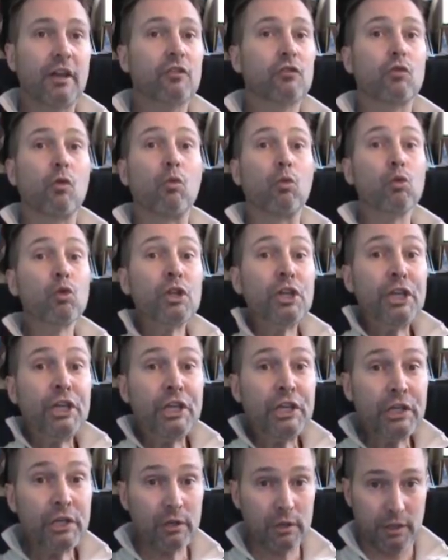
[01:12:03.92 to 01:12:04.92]
it is
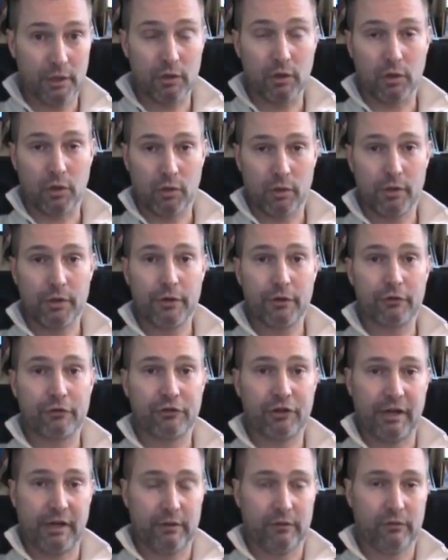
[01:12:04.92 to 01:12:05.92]
really going to hurt your
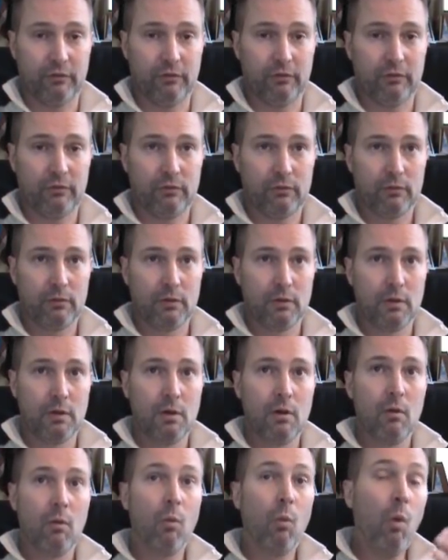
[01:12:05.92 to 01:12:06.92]
chances.
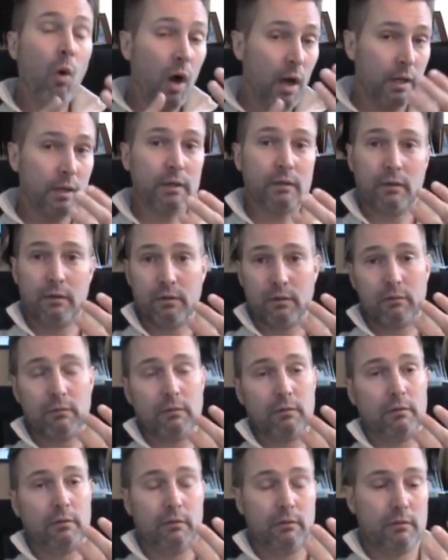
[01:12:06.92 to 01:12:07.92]
One,
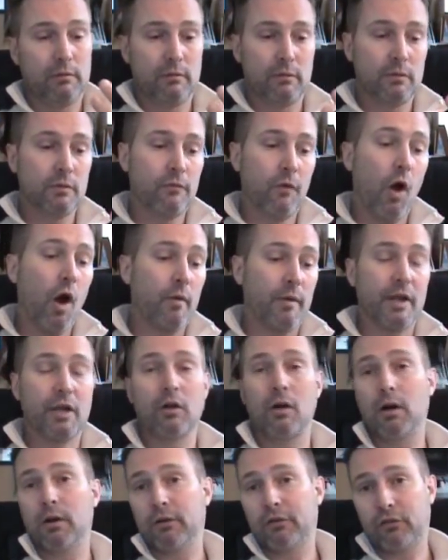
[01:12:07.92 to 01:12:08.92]
you've already
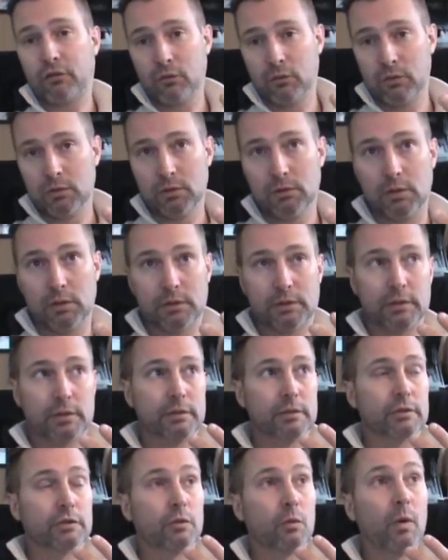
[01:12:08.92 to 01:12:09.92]
gone to school
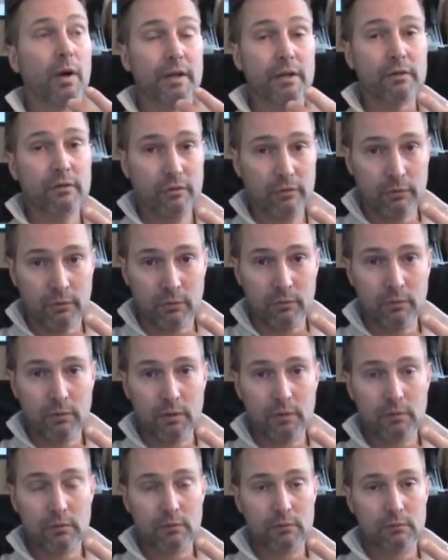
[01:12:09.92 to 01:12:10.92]
until you're 22,
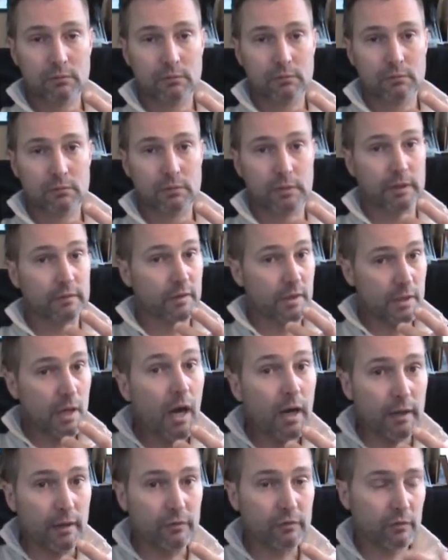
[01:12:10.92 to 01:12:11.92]
at the
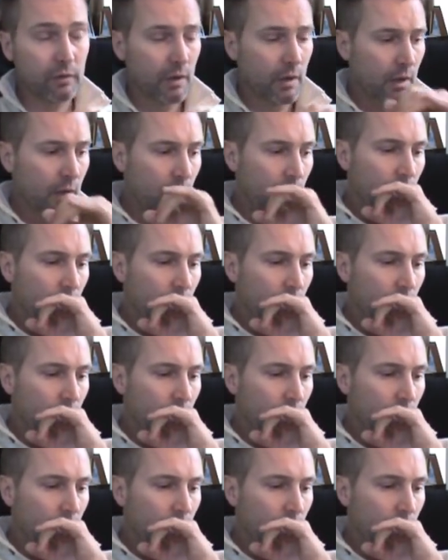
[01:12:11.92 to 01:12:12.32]
youngest,